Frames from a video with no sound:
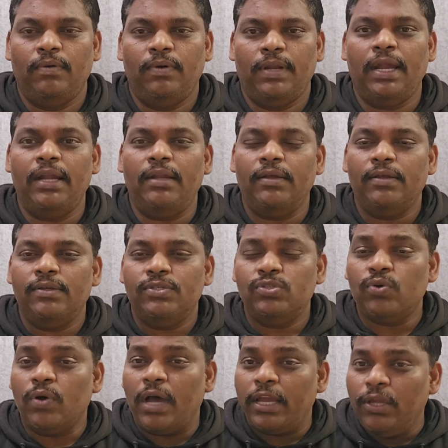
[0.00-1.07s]
right?
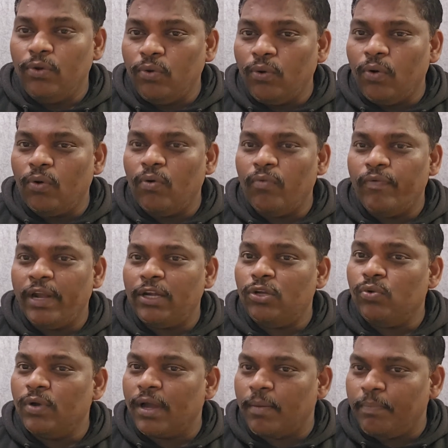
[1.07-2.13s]
So I know when
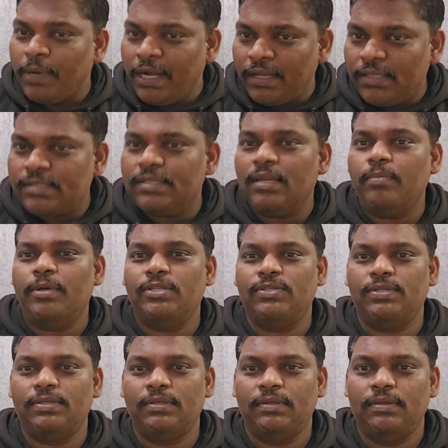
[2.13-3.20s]
to complete the
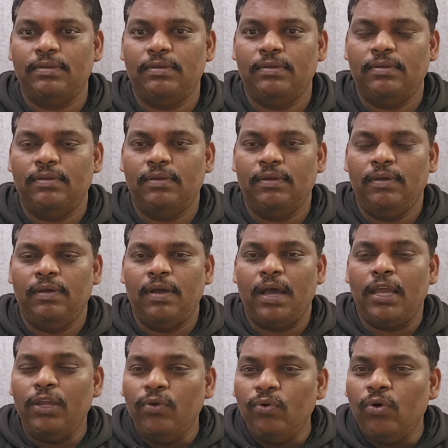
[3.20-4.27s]
syllabus.
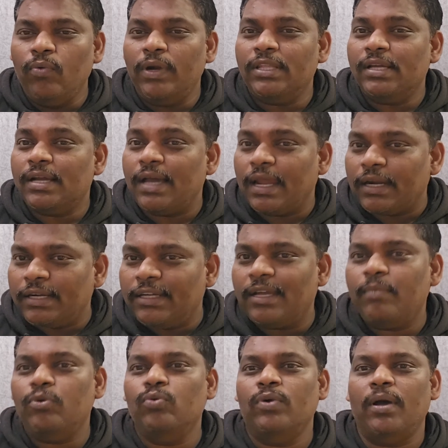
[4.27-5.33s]
I know what the correct
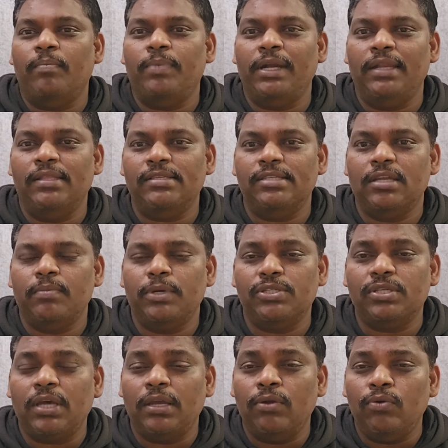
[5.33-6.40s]
time to complete the syllabus.
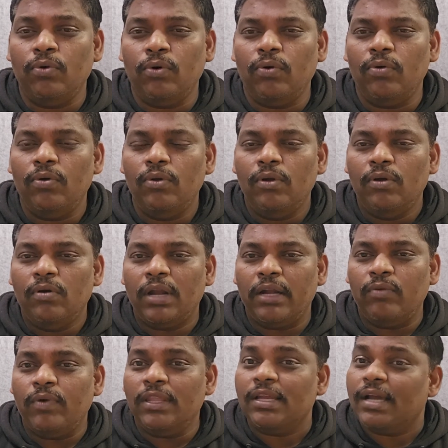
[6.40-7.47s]
I know, right,
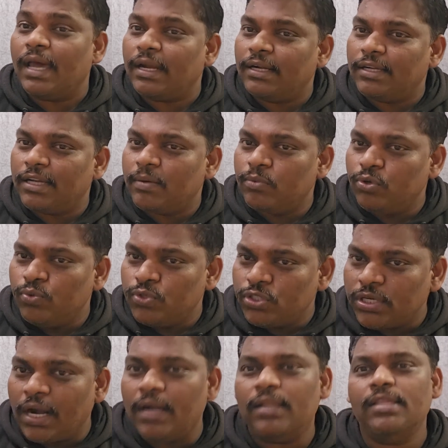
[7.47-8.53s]
what the correct time to
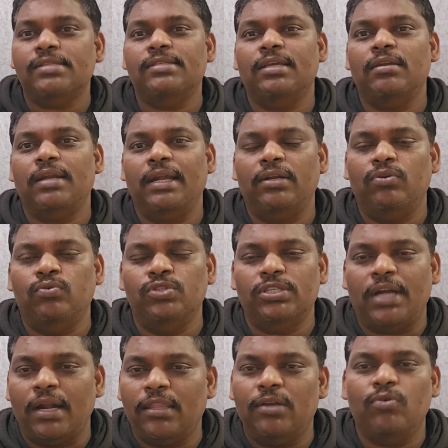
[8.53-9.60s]
start
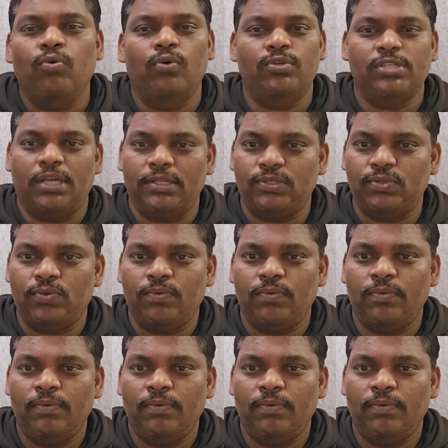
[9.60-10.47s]
the course also,